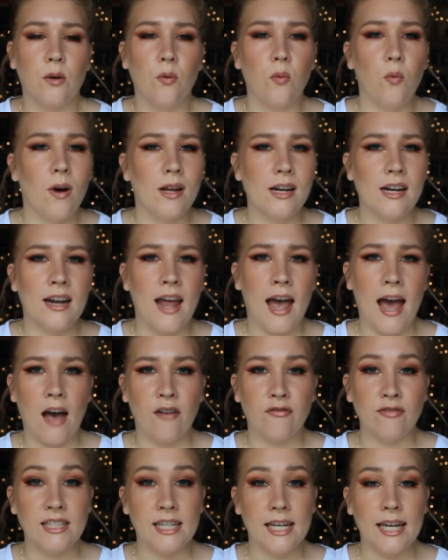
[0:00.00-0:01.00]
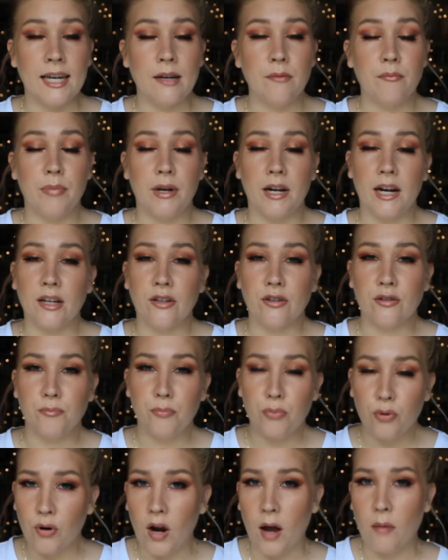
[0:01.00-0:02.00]
1.5 days, but I could
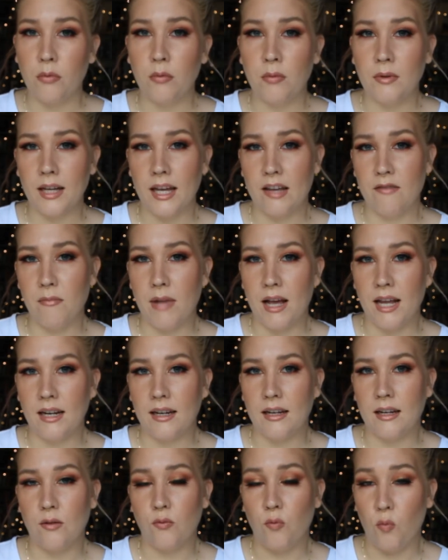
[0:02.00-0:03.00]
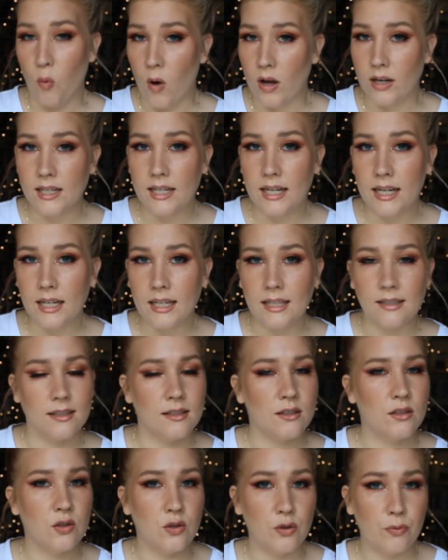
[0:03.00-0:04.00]
probably have made it in 1 day because
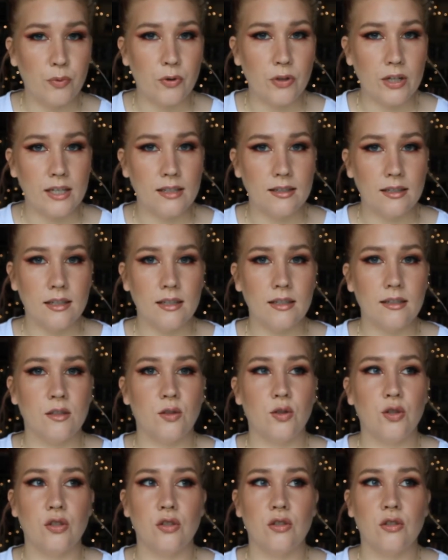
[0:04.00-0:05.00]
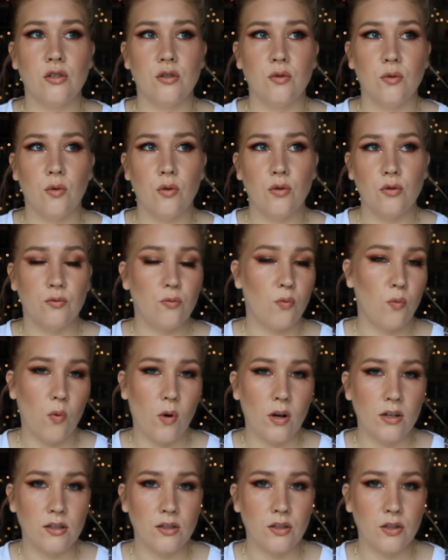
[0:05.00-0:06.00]
it's super easy. It's just
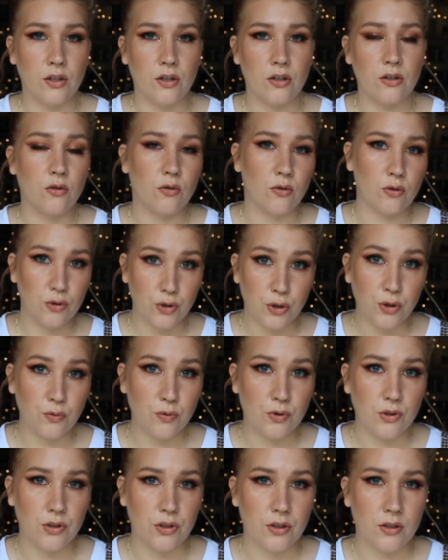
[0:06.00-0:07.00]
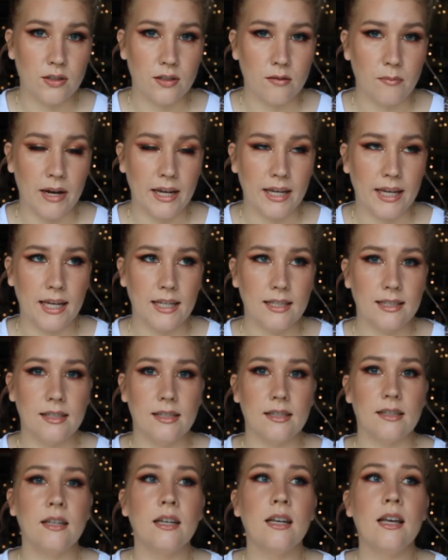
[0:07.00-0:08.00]
one skirt or two skirts in my case,
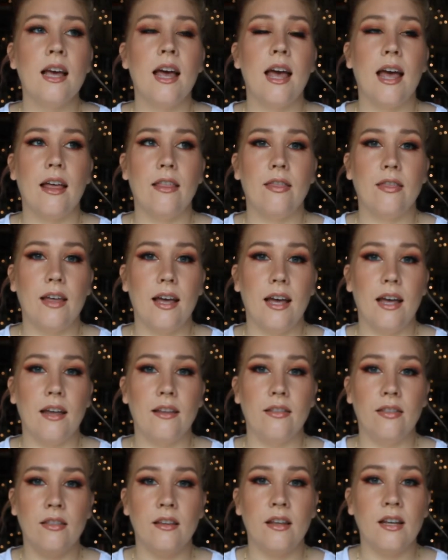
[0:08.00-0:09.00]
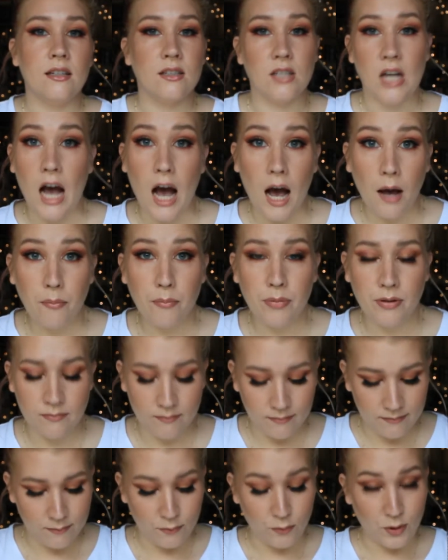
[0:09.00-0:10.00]
and then a top,
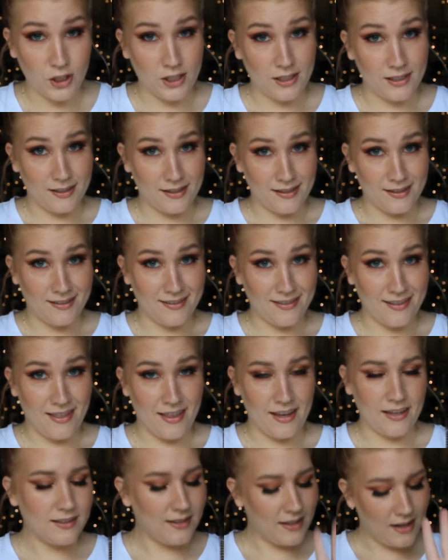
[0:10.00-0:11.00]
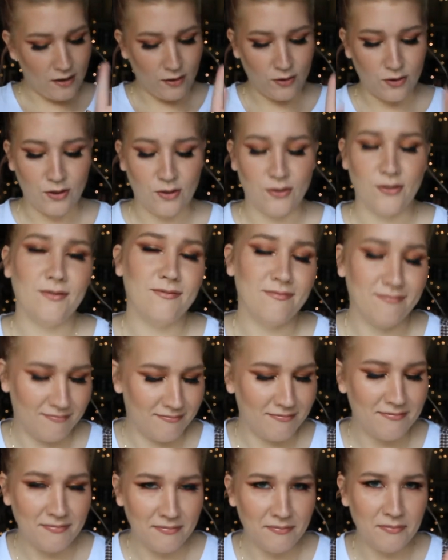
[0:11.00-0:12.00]
which is this. I'll show you.
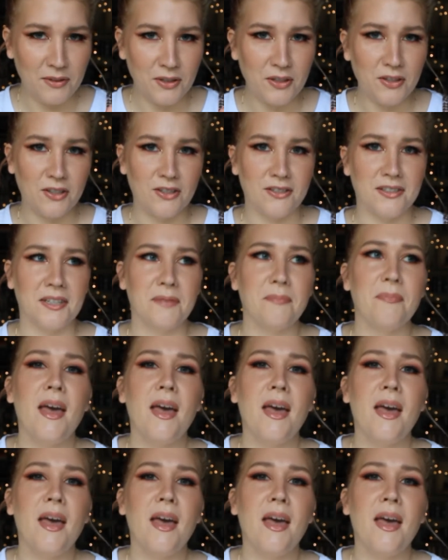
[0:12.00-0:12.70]
You'll see.